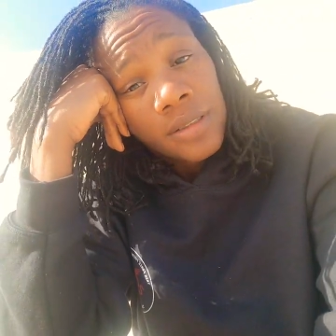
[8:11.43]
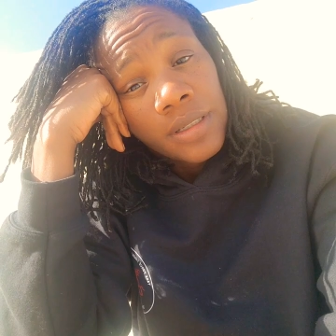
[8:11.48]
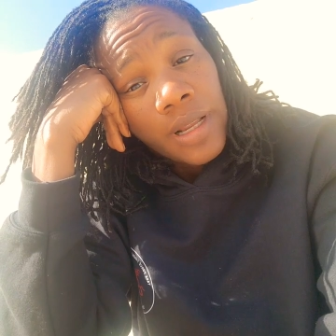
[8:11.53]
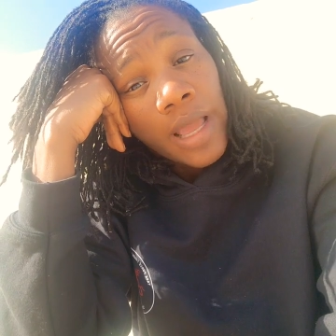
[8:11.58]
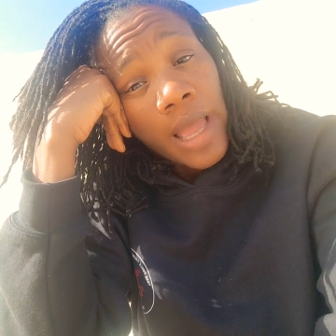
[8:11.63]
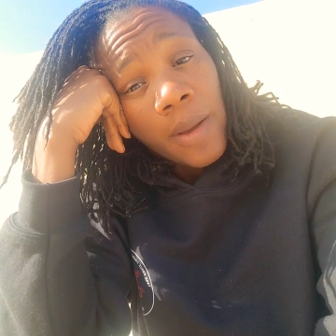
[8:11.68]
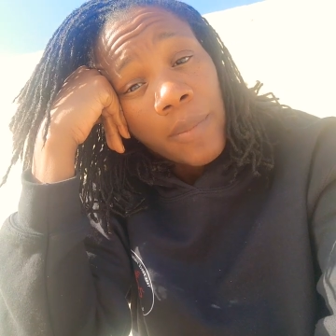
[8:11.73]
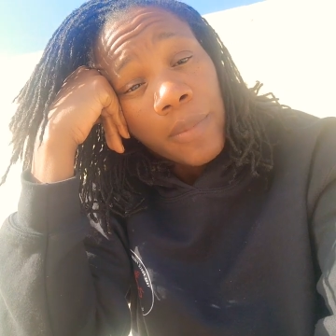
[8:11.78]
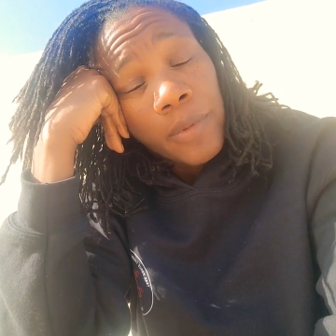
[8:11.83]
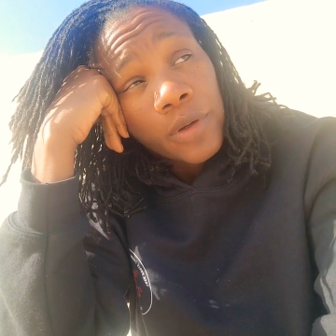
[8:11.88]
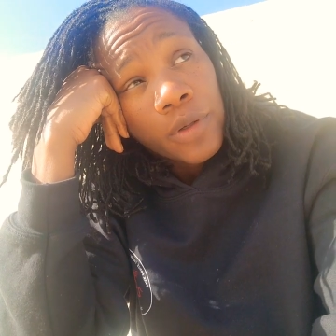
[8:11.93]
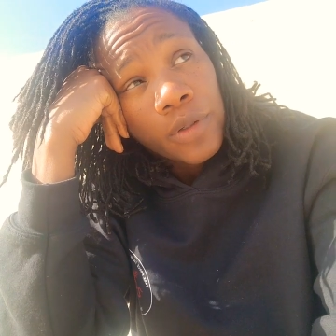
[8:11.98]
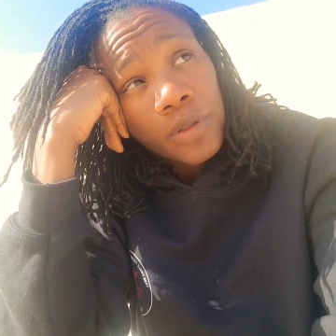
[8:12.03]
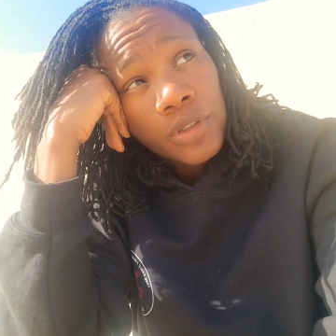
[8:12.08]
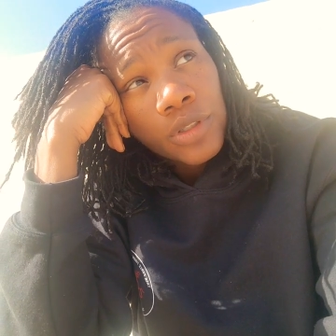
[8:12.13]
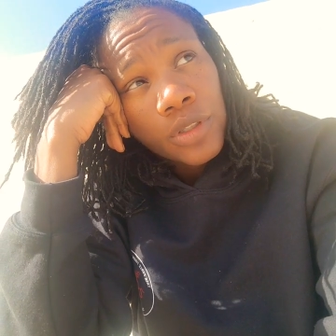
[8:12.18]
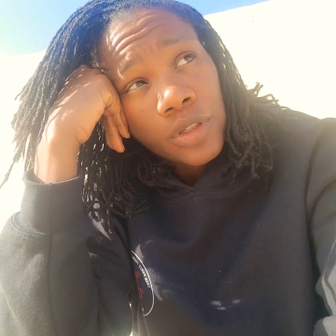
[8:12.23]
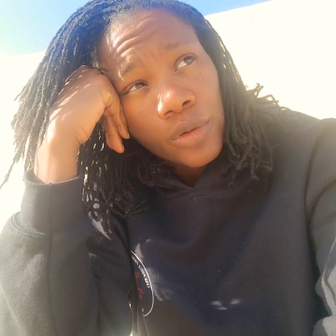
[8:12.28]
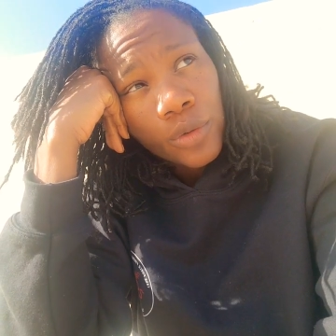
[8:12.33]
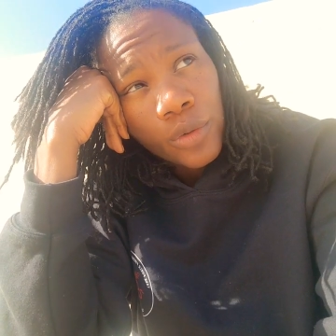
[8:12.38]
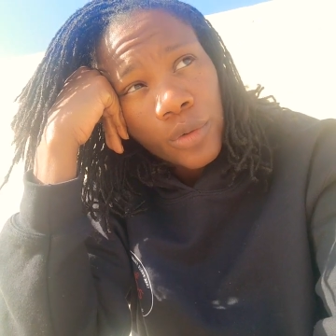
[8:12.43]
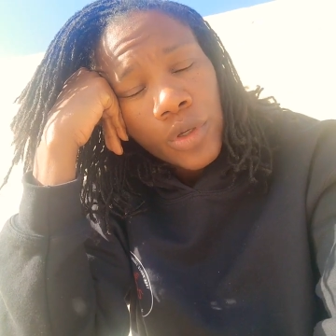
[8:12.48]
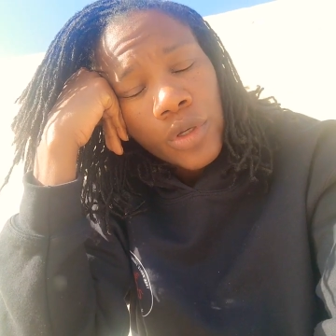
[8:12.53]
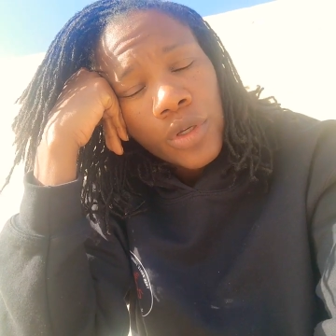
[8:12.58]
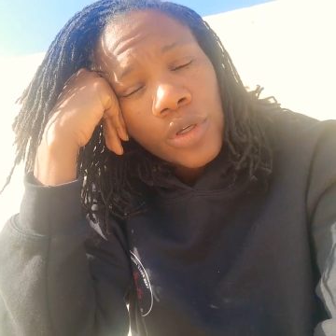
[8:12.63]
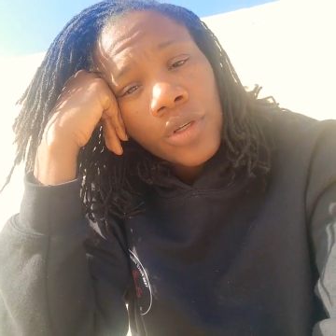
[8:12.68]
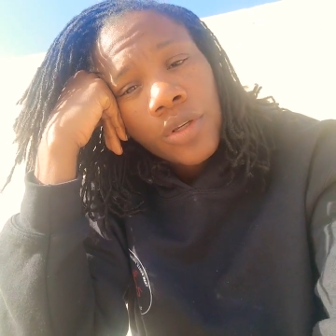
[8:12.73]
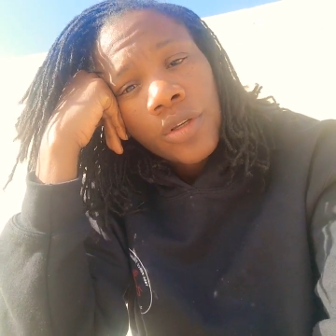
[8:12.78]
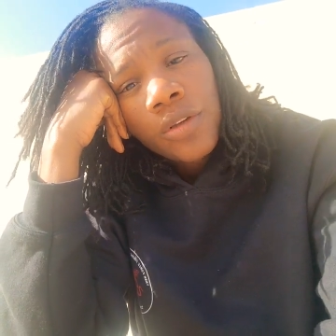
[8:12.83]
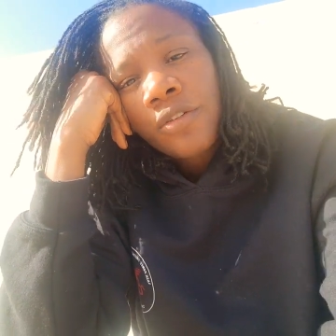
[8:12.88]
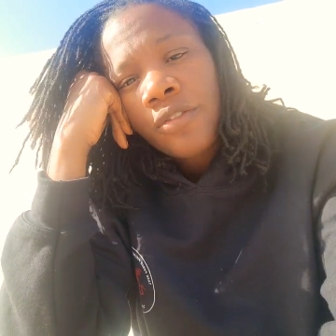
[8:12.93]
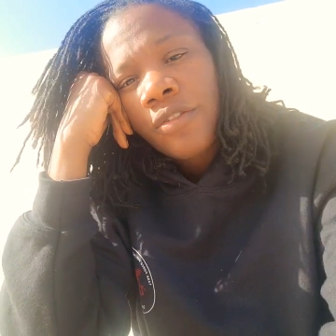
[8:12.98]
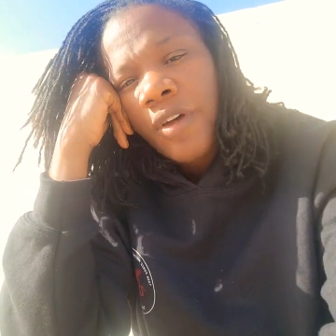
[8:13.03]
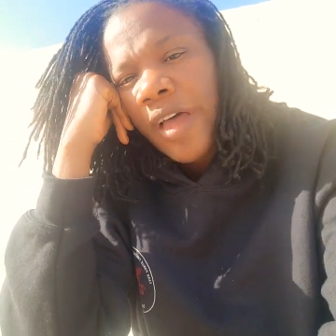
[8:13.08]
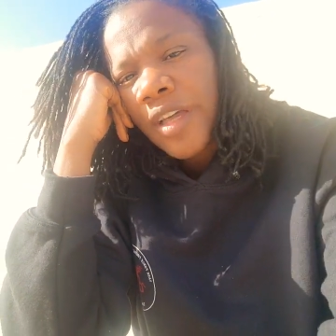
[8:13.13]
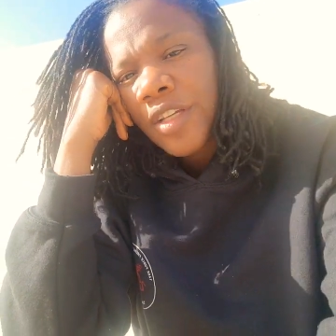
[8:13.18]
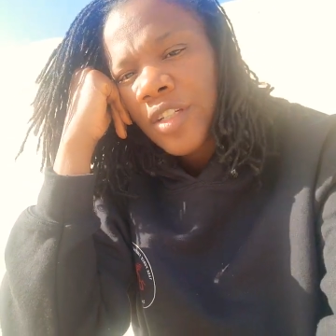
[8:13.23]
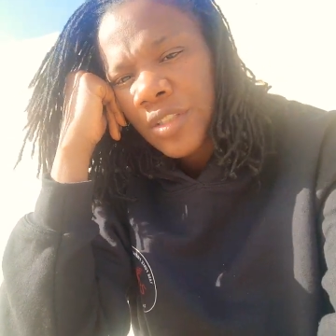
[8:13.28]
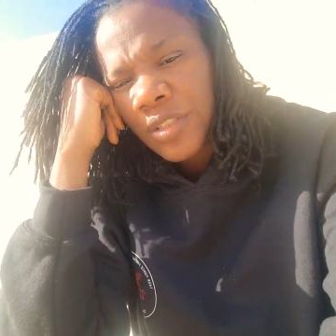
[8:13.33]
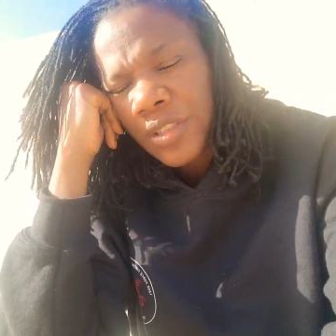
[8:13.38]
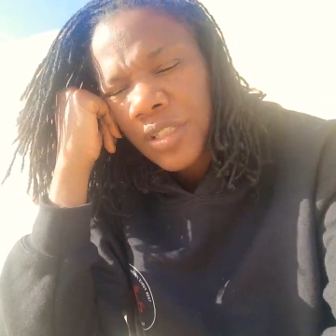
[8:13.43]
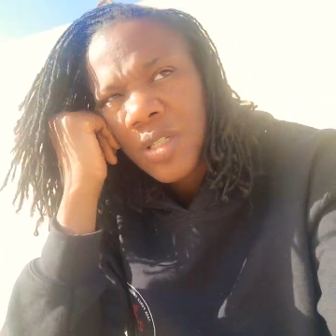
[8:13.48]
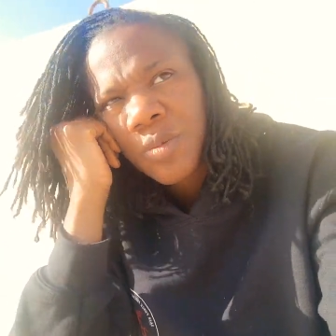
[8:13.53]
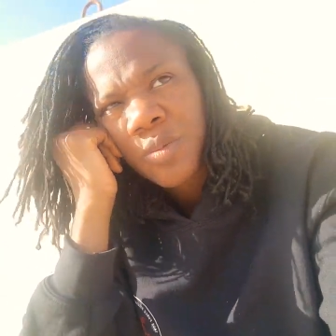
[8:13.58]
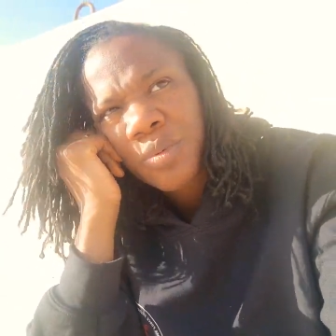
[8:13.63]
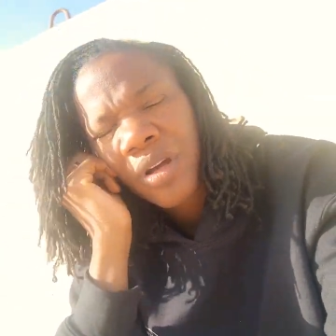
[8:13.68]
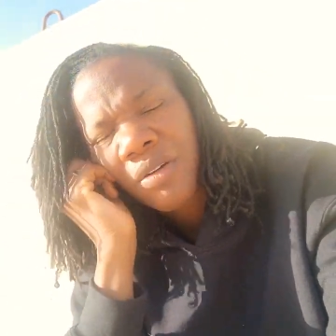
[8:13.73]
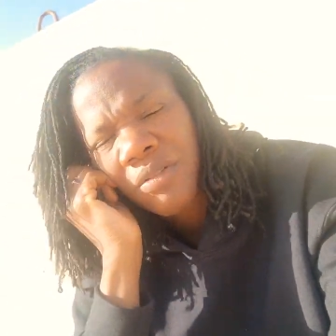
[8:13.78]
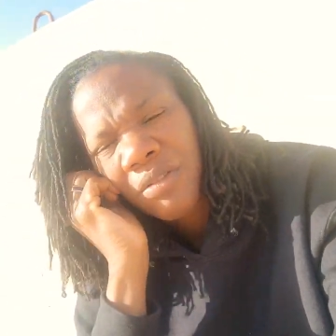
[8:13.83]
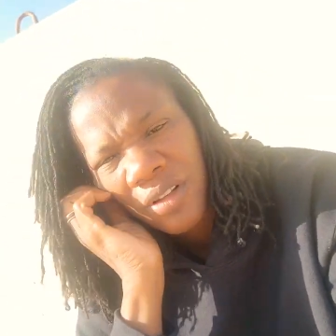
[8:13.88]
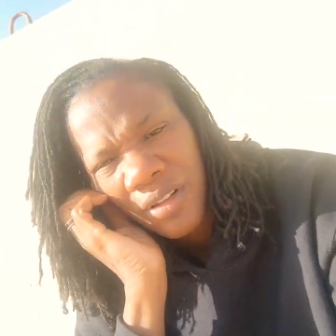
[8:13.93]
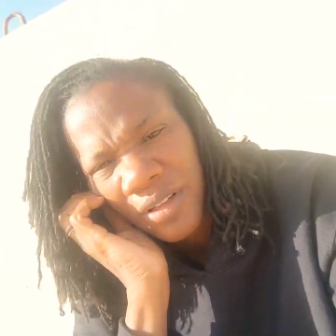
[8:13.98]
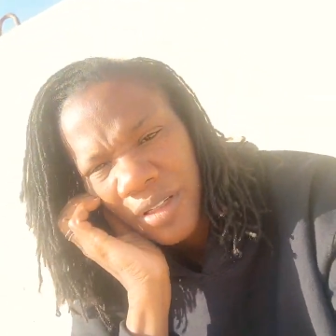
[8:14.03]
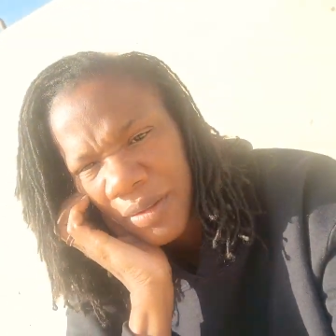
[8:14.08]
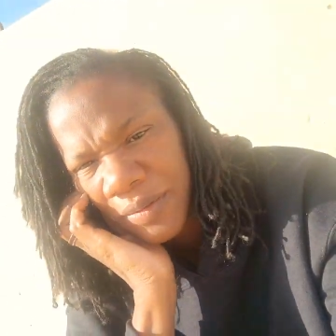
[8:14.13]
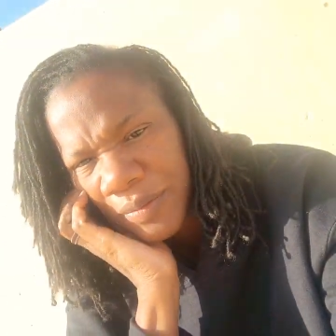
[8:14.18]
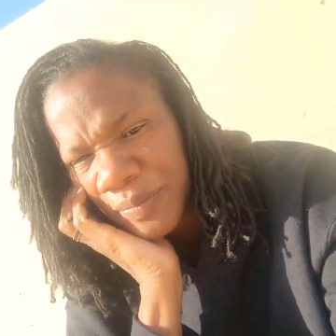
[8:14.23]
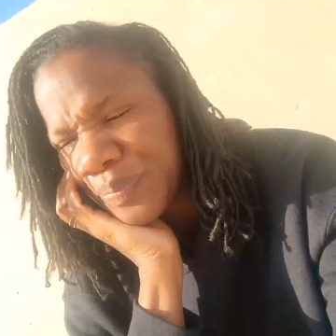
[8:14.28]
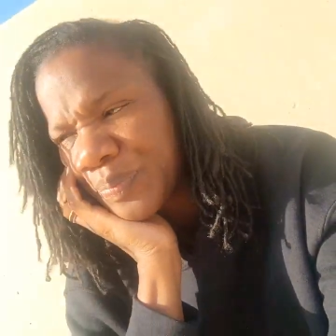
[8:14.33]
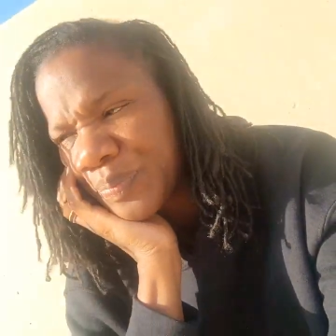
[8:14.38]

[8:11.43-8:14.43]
capital, so fashion is prevalent